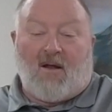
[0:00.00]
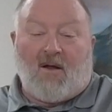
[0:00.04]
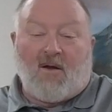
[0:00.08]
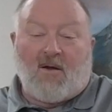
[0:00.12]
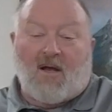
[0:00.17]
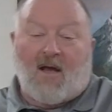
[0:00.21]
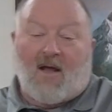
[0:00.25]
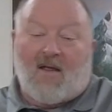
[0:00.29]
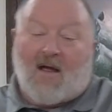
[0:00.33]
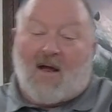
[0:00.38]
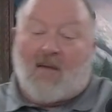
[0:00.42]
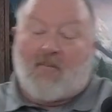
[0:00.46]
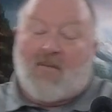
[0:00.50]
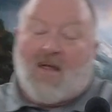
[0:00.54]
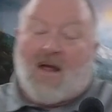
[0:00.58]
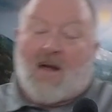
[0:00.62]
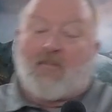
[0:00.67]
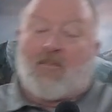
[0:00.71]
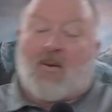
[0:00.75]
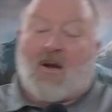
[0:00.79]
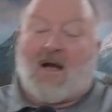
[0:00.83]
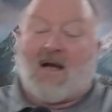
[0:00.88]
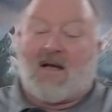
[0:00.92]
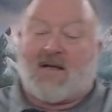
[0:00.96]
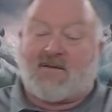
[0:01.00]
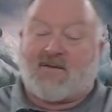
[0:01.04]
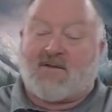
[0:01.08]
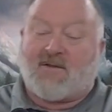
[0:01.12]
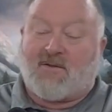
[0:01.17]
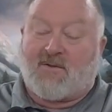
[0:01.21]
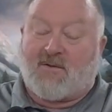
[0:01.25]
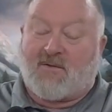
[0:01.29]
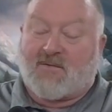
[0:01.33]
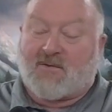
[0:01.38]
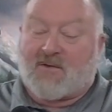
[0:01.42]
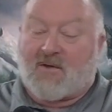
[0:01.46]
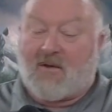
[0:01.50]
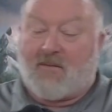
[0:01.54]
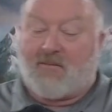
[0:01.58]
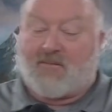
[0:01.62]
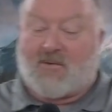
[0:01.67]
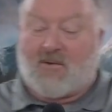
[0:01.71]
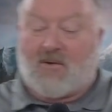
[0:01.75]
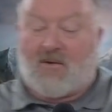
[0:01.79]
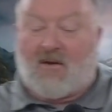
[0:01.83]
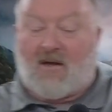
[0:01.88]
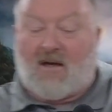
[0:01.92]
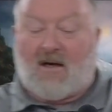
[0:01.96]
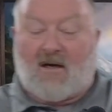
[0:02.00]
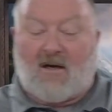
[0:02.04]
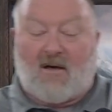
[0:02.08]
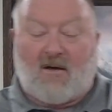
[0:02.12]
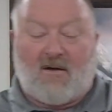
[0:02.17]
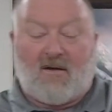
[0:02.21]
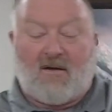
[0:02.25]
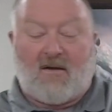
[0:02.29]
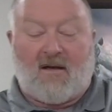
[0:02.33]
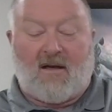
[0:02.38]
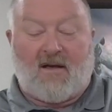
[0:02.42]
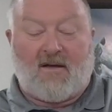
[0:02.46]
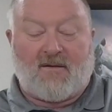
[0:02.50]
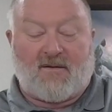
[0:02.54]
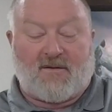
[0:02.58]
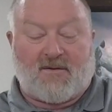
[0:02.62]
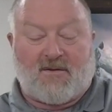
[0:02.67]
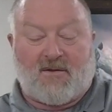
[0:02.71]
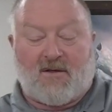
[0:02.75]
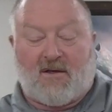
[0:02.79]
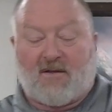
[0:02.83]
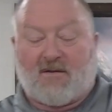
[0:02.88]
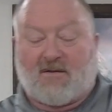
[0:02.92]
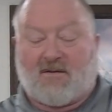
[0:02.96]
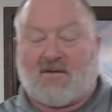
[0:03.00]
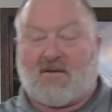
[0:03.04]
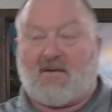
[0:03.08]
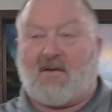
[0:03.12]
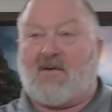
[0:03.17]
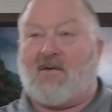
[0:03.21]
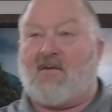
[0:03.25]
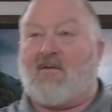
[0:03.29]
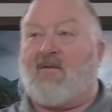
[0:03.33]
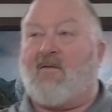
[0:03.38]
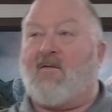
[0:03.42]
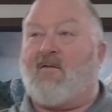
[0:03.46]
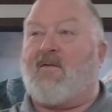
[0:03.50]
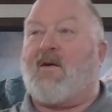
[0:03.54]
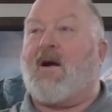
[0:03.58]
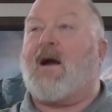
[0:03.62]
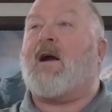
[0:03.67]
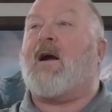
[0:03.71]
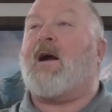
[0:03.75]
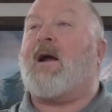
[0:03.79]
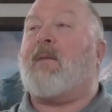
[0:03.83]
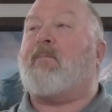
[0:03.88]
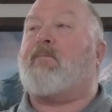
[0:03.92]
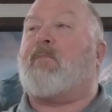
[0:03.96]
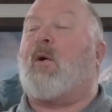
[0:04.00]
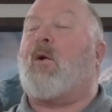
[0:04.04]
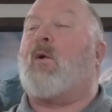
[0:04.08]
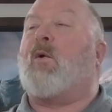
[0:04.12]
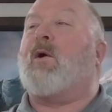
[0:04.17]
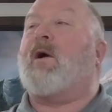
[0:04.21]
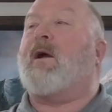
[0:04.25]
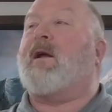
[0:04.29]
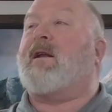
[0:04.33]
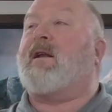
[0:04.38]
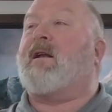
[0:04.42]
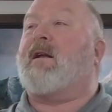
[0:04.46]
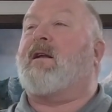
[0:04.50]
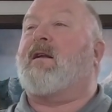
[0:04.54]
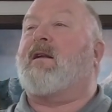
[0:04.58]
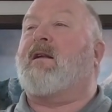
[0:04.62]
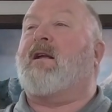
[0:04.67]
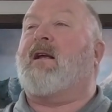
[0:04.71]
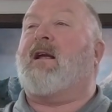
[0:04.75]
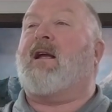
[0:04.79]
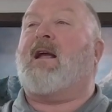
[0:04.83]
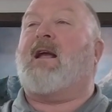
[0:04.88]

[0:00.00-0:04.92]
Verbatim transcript: Okay, that, that passage of scripture there is just very pointed